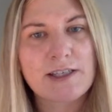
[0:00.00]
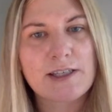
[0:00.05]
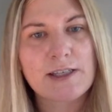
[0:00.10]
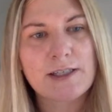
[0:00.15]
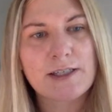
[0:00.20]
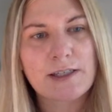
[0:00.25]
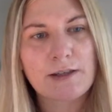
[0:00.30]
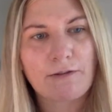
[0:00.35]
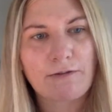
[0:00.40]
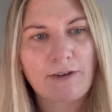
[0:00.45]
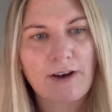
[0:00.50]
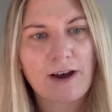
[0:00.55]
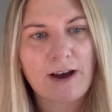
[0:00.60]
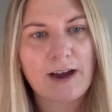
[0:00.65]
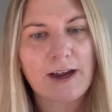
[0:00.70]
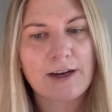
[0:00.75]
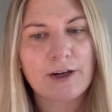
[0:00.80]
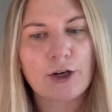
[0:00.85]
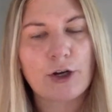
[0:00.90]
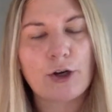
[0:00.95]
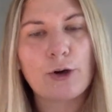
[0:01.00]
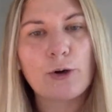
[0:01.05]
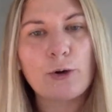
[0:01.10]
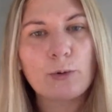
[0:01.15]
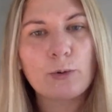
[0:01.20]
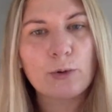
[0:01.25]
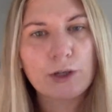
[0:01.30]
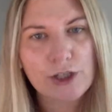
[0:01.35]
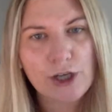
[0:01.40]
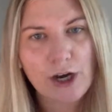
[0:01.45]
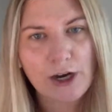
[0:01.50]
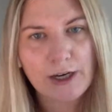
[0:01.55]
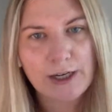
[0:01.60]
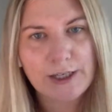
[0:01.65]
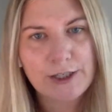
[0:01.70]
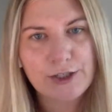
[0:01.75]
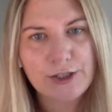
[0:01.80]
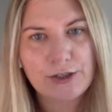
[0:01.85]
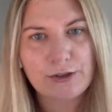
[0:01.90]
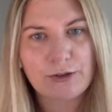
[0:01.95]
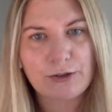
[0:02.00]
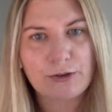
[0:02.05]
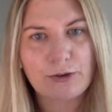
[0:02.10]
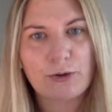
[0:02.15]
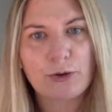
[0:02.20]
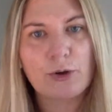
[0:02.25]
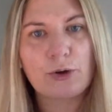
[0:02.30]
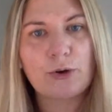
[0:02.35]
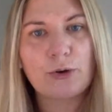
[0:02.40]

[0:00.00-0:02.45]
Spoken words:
to define who we're talking to,